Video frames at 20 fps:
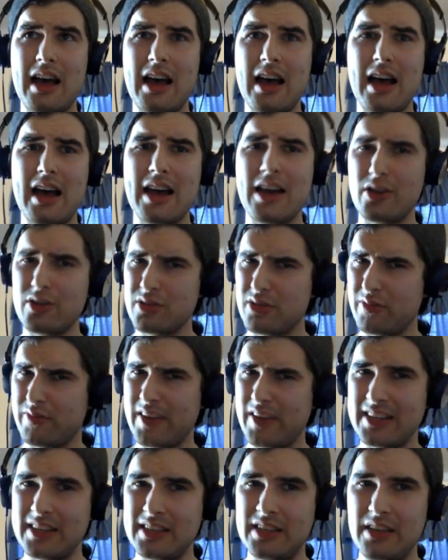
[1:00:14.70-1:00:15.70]
also
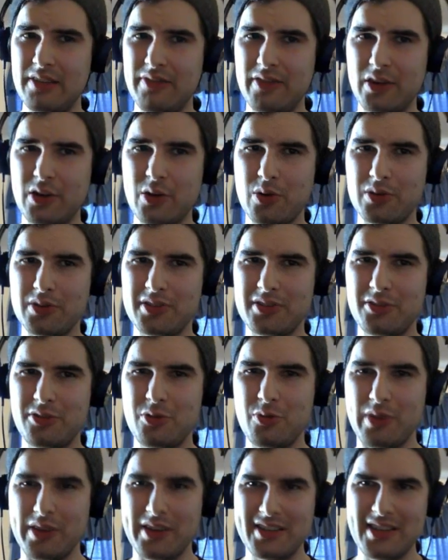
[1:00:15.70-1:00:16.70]
find difficult
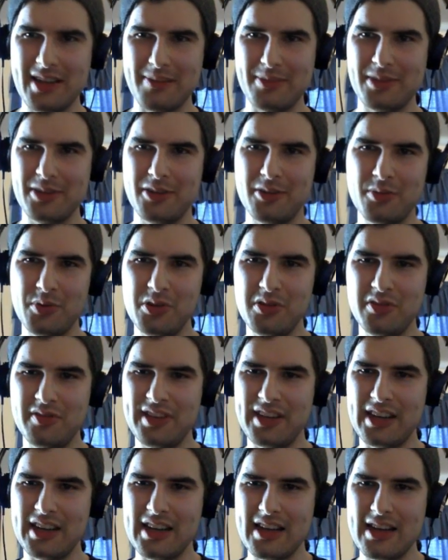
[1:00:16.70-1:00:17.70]
to accept in a
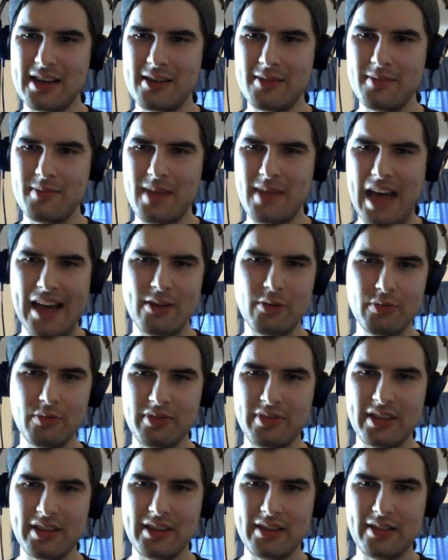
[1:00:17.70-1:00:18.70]
movie. I don't
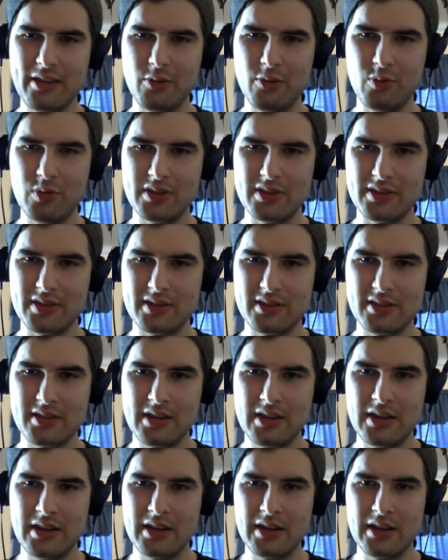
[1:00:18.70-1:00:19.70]
think there was
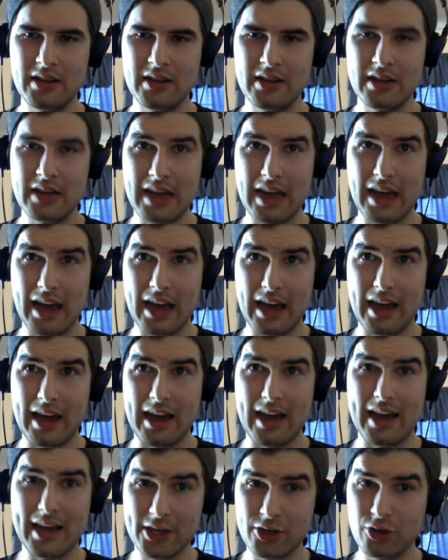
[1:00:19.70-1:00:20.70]

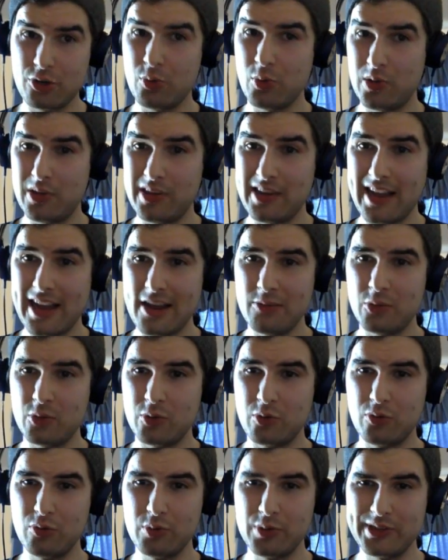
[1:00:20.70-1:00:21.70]
actual animal
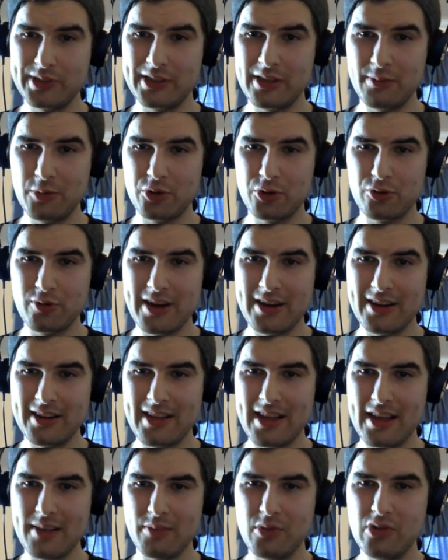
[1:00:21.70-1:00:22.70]
cruelty portrayed in
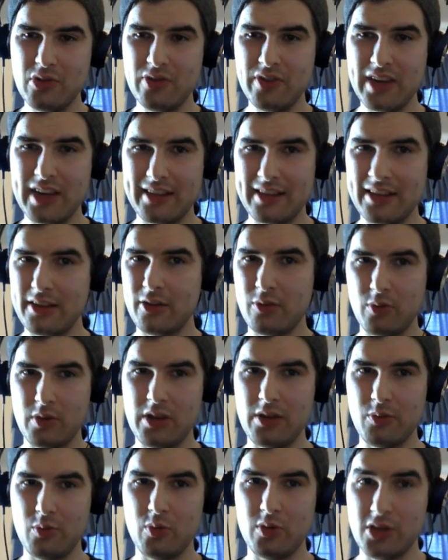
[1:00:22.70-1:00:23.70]
that movie. I think
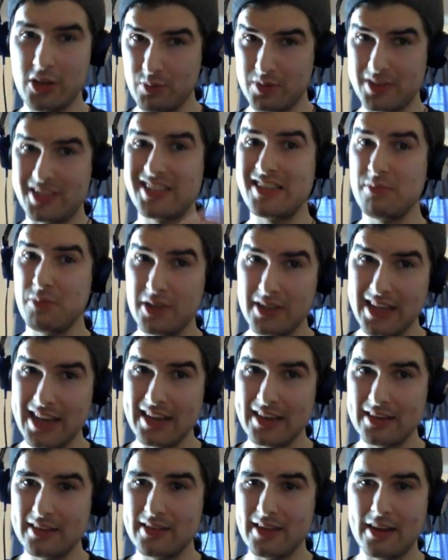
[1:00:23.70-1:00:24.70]
it was
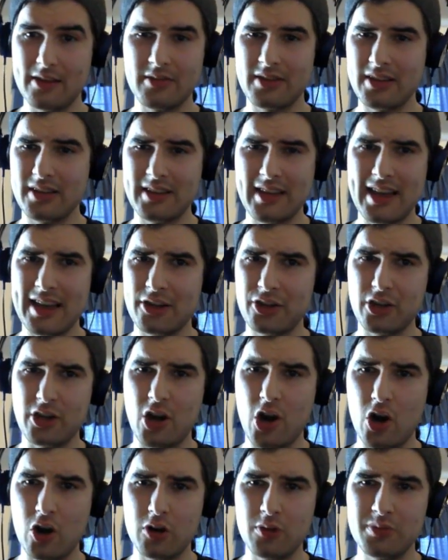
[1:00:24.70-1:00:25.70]
simulated. I don't think they actually
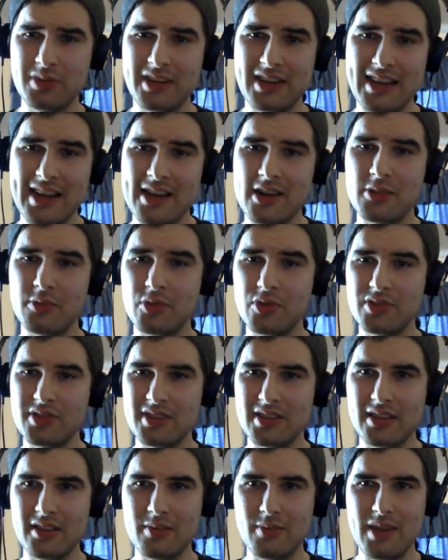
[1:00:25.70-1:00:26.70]
harmed any animals
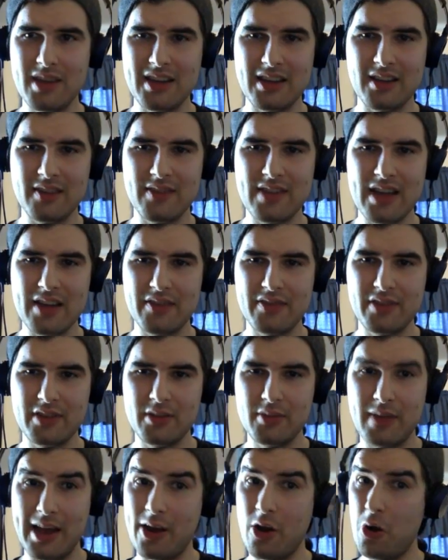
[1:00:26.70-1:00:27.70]
in the making of that
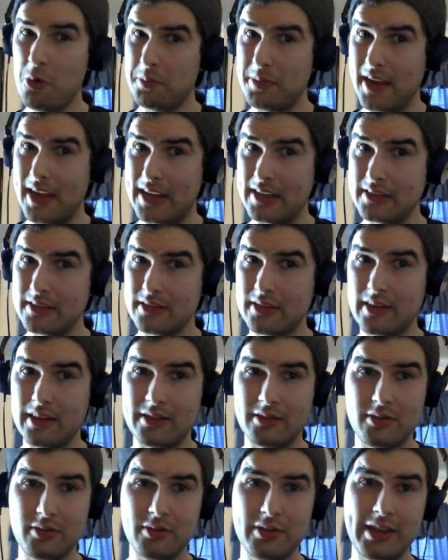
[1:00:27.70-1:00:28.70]
film. I hope not. I
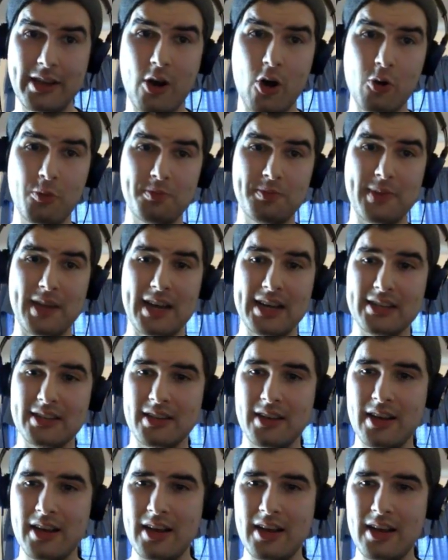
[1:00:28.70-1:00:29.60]
certainly hope not.